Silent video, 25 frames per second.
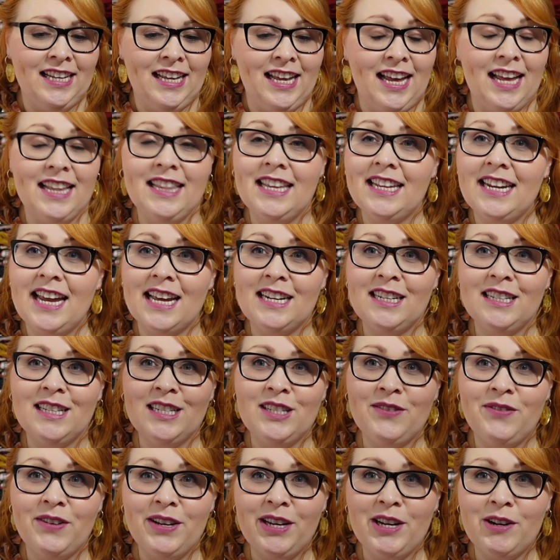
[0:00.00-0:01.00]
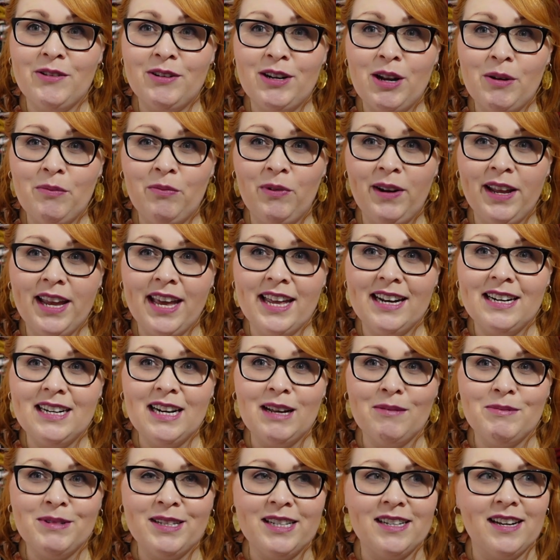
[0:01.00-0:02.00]
and then edit this video and hopefully get it
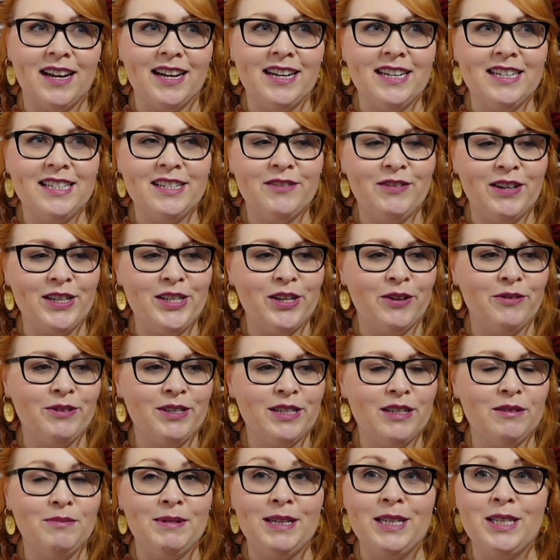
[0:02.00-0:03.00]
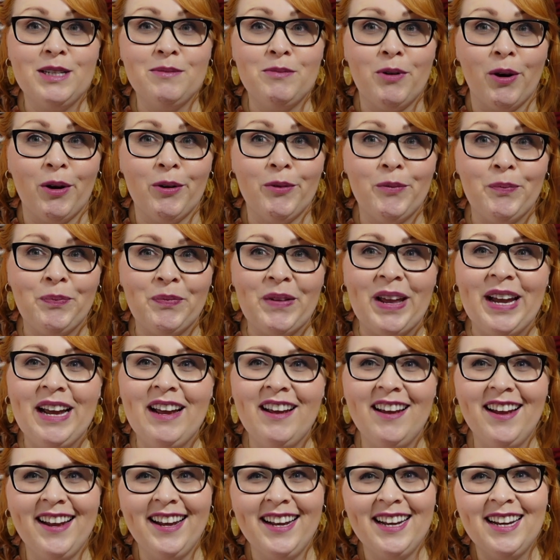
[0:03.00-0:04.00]
up tonight. If I don't, it'll be tomorrow.
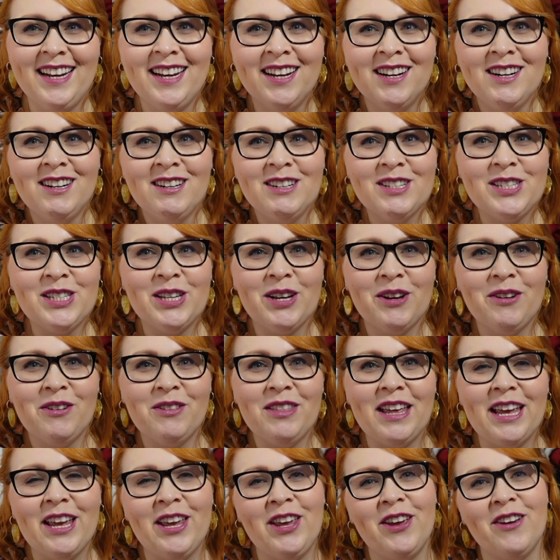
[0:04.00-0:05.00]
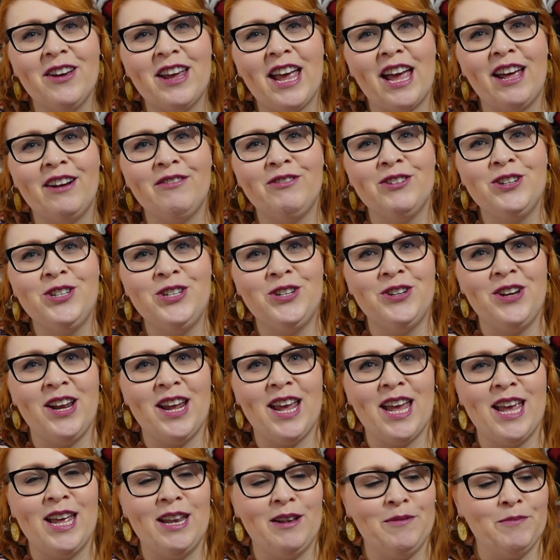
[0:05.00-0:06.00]
So thank you again for
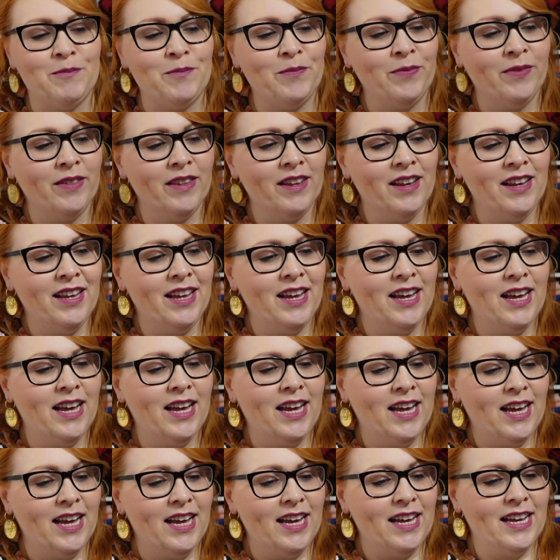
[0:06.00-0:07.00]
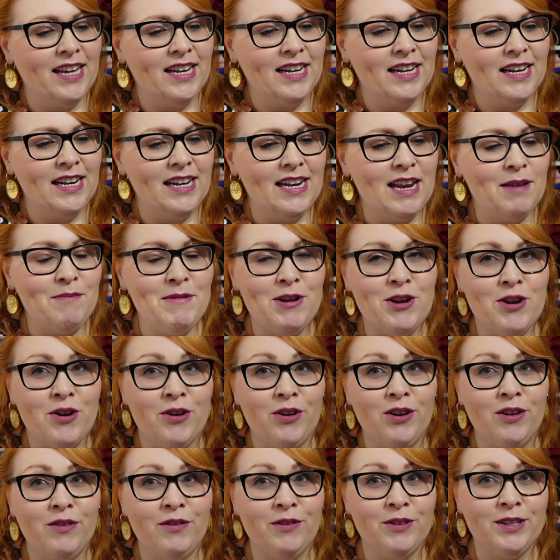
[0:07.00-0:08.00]
tuning in. Let me
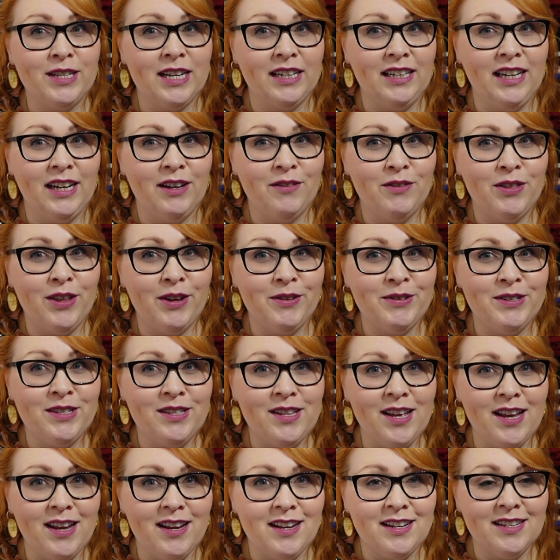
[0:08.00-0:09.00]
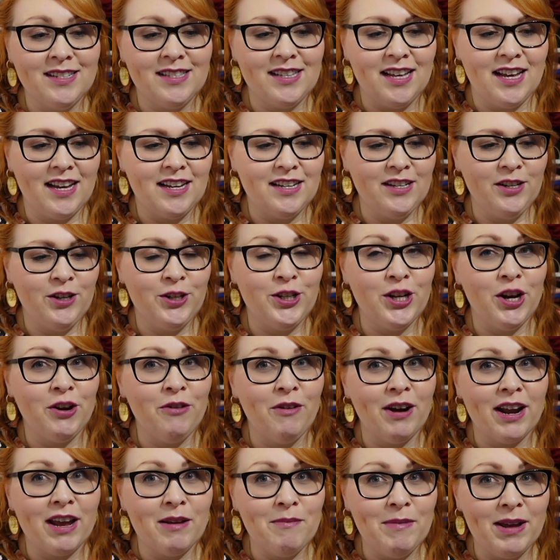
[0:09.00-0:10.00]
know if there's any of those things that you don't
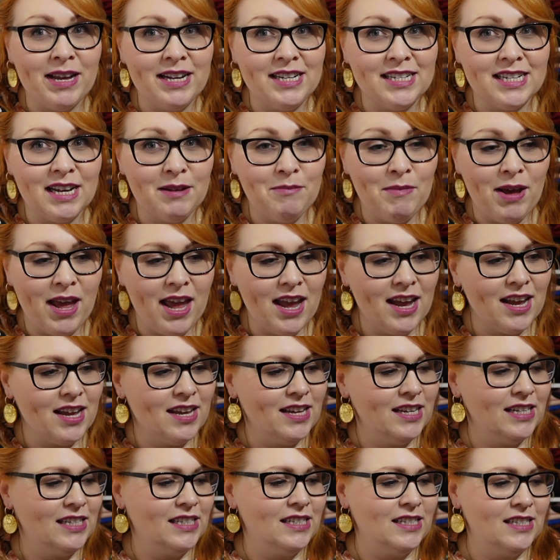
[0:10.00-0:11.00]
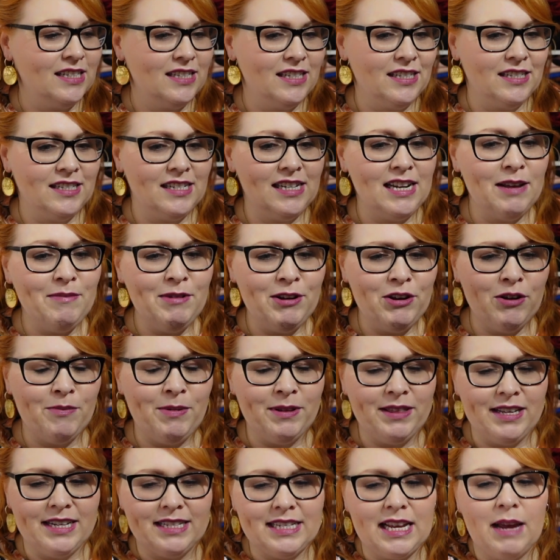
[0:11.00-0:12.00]
recommend I make. Let me know
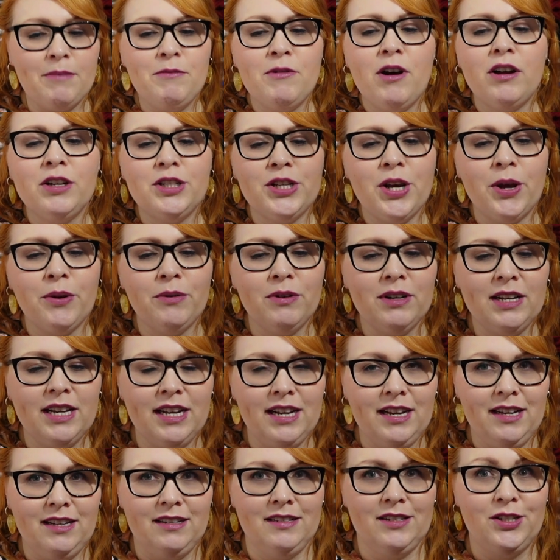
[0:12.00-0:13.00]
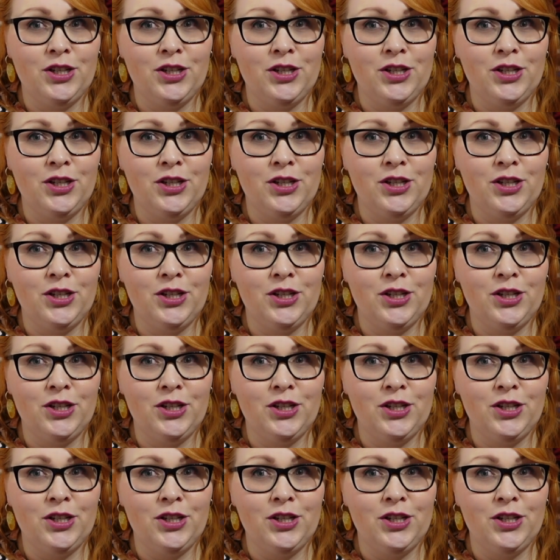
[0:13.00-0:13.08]
about this. I'm not totally